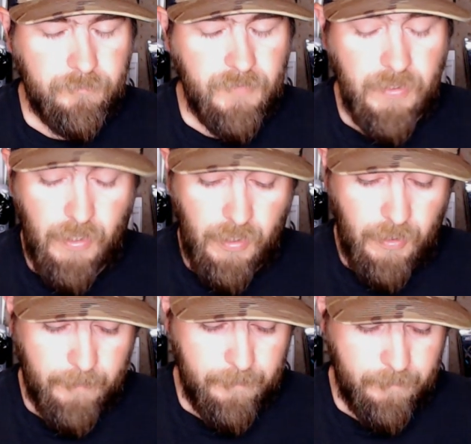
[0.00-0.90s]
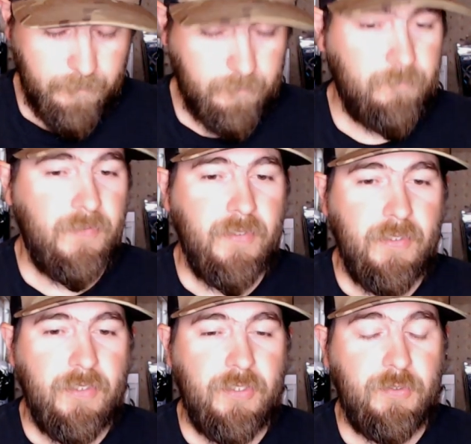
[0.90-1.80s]
um,
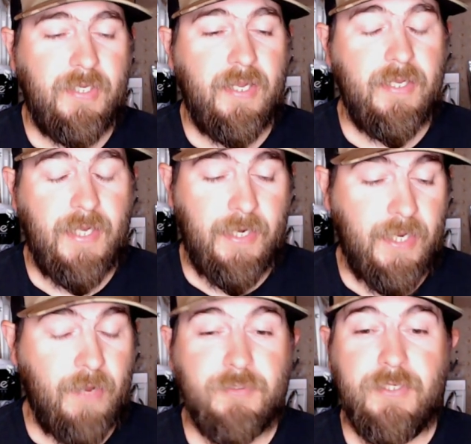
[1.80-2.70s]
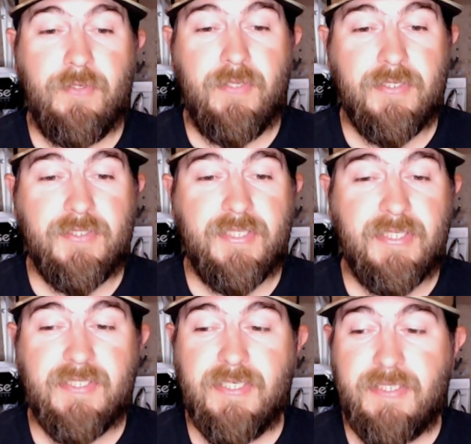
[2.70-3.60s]
you got, I, I will tell you this:
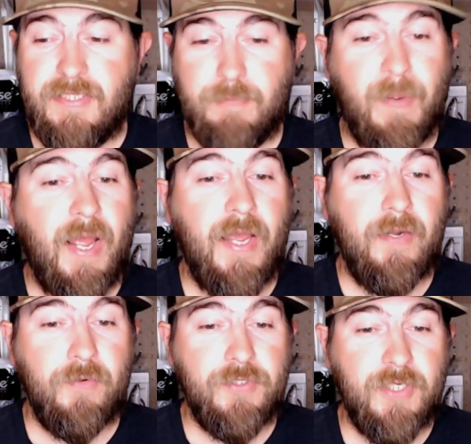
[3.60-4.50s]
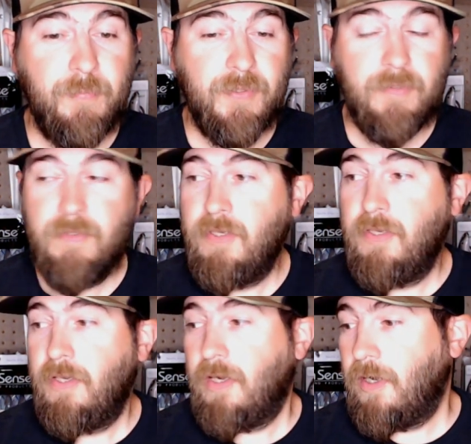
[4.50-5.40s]
Sixth Sense is behind on shipping.
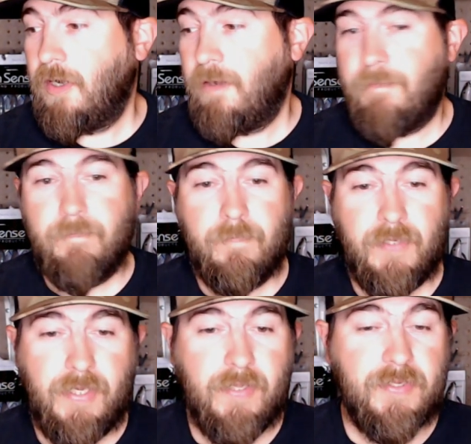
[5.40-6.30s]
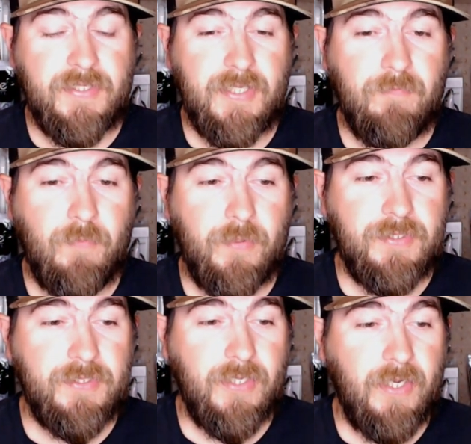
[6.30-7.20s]
Um, again, the Sea Void
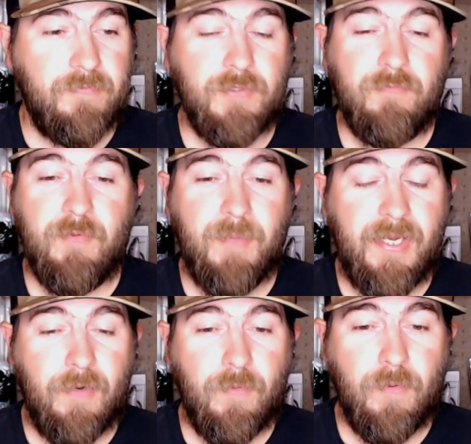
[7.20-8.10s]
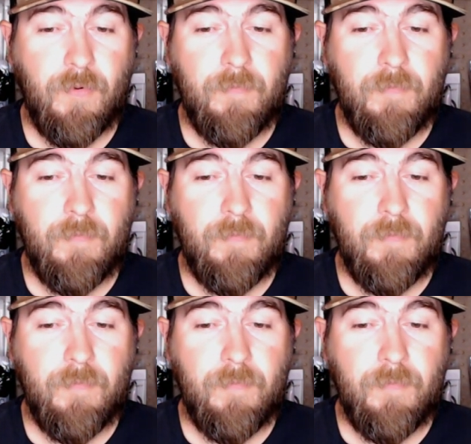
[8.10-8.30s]
stuff. So, if you make an order,